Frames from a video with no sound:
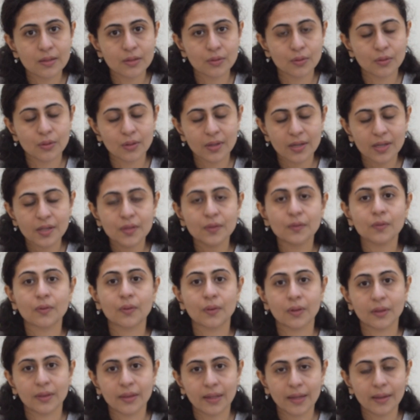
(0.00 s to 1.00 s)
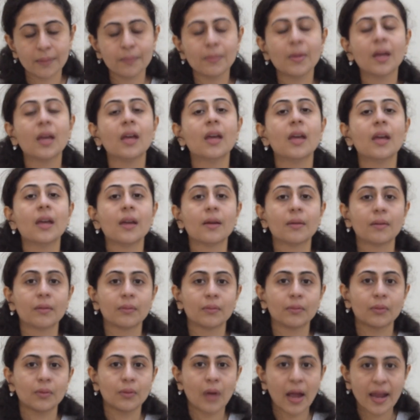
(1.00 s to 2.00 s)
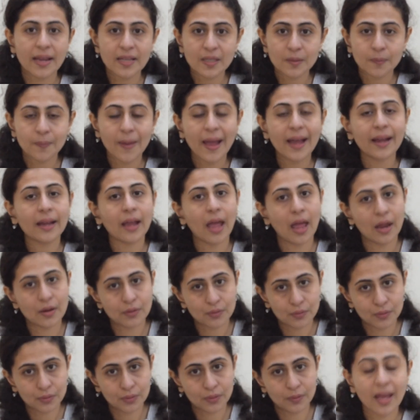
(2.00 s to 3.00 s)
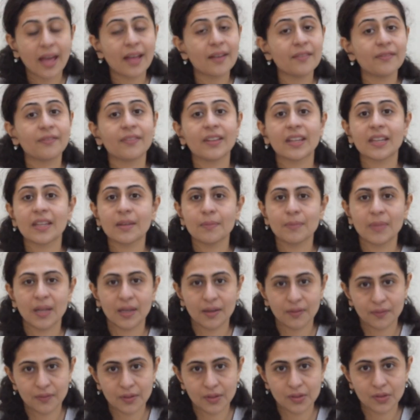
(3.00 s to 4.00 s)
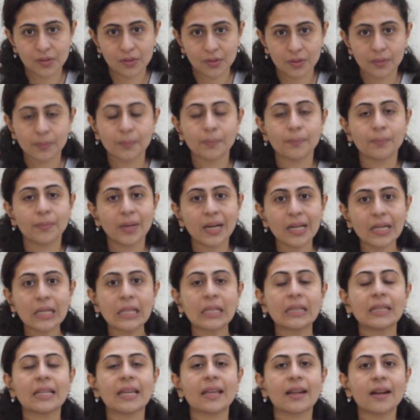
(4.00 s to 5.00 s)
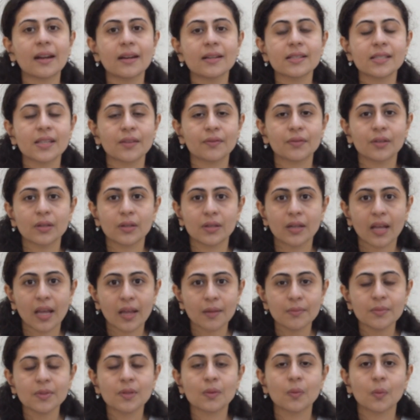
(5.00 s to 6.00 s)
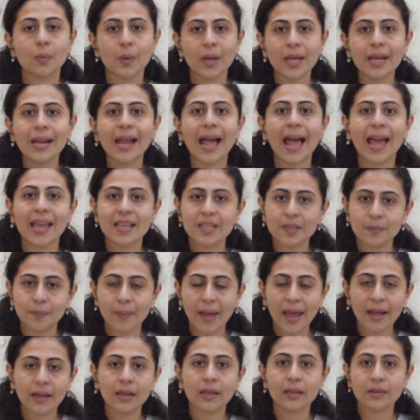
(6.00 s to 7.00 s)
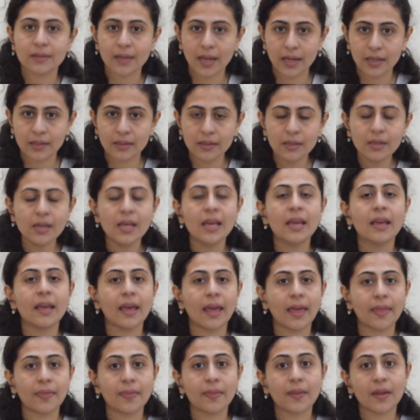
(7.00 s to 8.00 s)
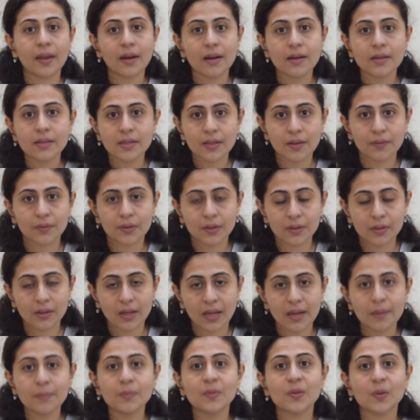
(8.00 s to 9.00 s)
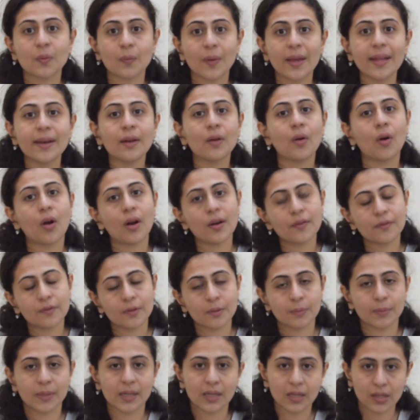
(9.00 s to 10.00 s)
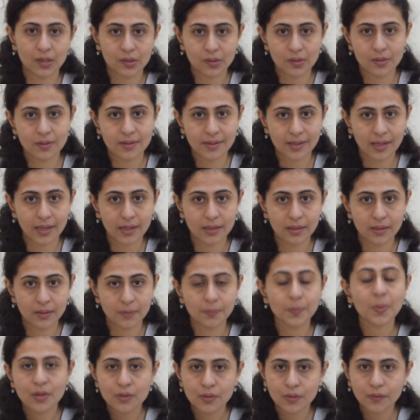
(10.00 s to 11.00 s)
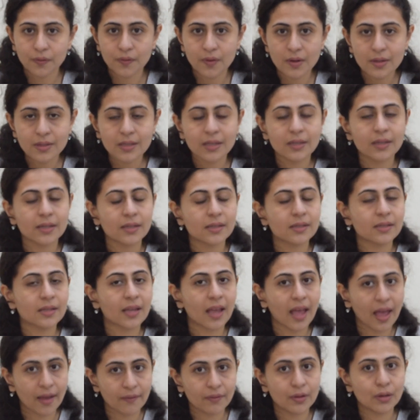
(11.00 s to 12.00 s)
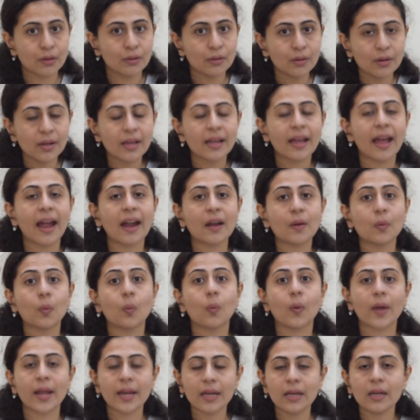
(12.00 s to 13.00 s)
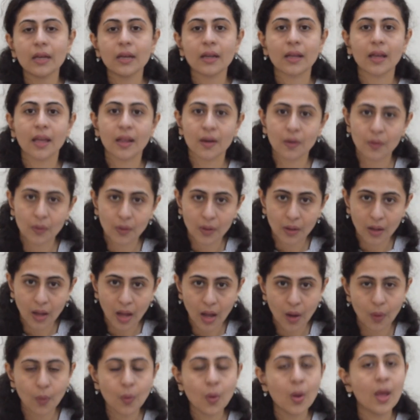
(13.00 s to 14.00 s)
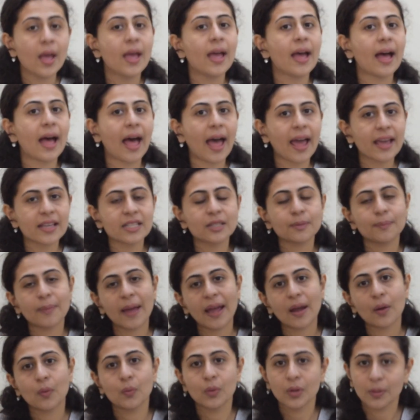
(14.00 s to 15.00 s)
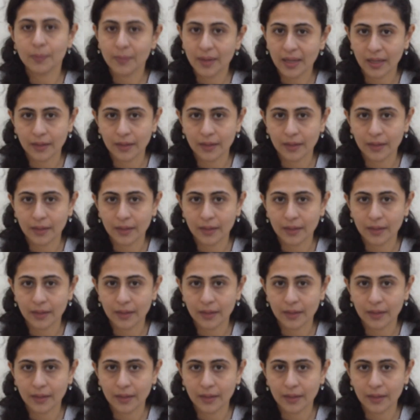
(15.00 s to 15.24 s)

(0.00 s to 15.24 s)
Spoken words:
soreness, for them, ice pack and cold are very beneficial. But there are several times where ice pack is ideal and there are several times where hot fermentation is ideal. So first let's have a look at when and how ice pack would be